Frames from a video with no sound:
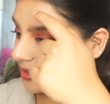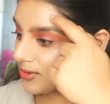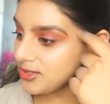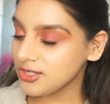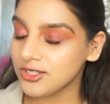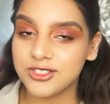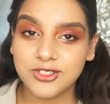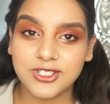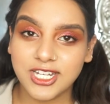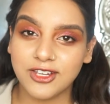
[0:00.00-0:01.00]
I'm not so, because
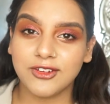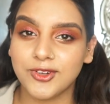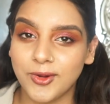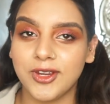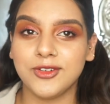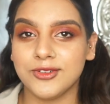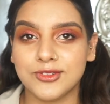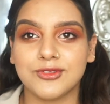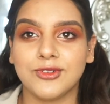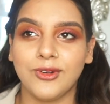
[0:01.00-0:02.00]
usually I go for quite
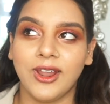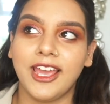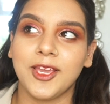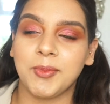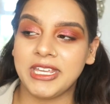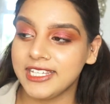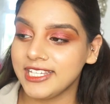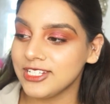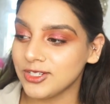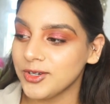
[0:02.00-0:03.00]
neutral, like
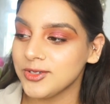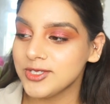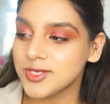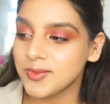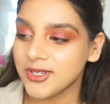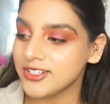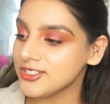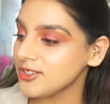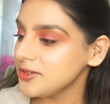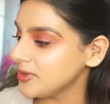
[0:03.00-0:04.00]
pinky tones, but
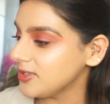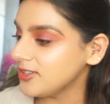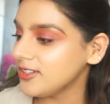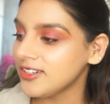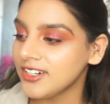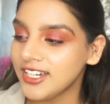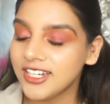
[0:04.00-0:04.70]
do you know what?